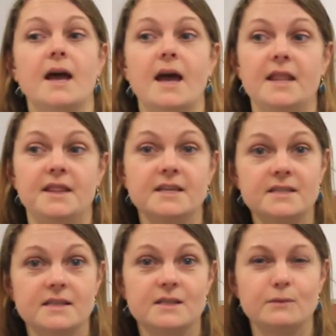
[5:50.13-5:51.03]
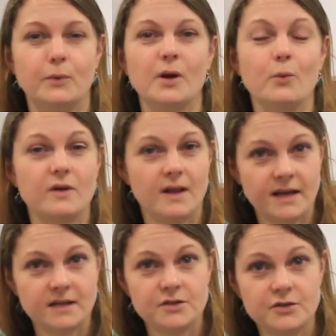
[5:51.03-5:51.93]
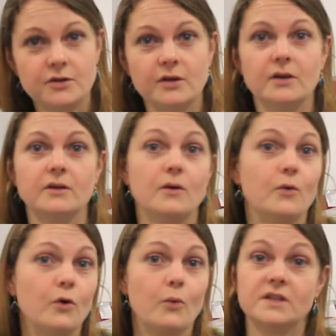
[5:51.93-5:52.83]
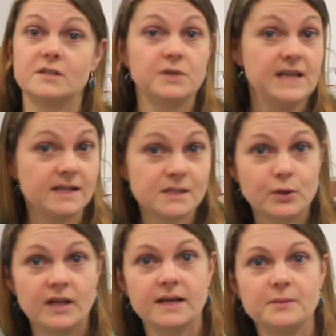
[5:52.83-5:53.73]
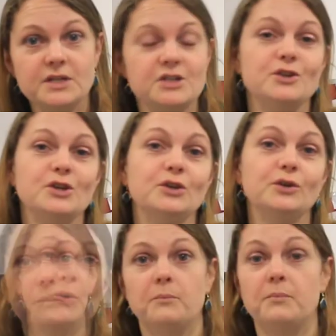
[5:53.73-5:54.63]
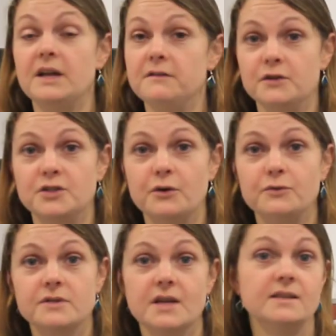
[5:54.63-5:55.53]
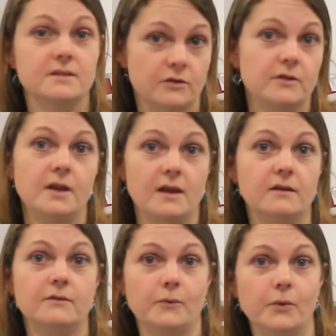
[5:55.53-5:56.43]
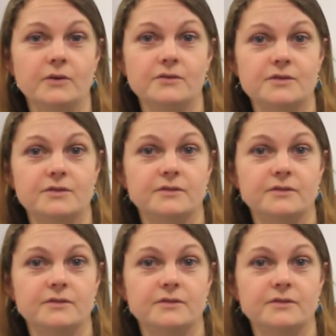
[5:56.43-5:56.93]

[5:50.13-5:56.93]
and this is what I would like to do, or what somebody else would like me to do, but if you don't, it's not the end of the world.